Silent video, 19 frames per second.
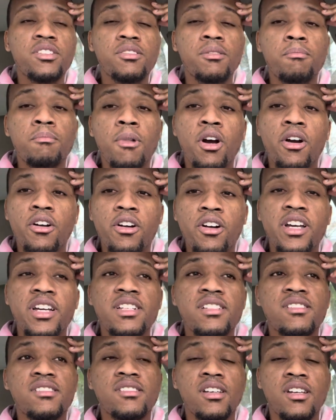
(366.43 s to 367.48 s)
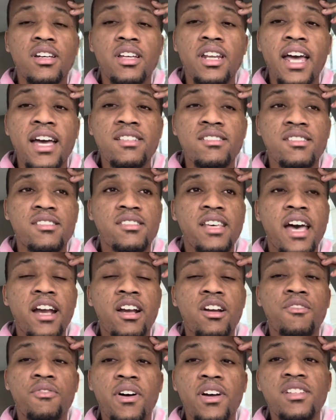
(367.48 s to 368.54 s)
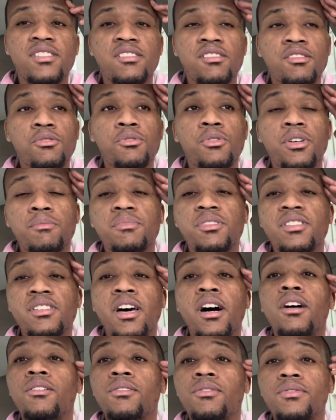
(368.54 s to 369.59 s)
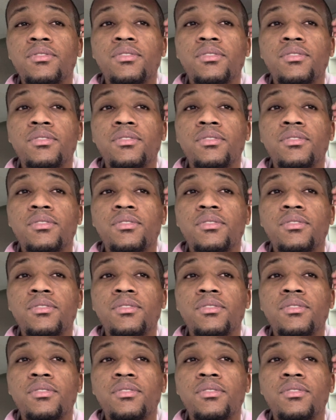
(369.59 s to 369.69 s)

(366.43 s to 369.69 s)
to murder his son as a sacrifice to himself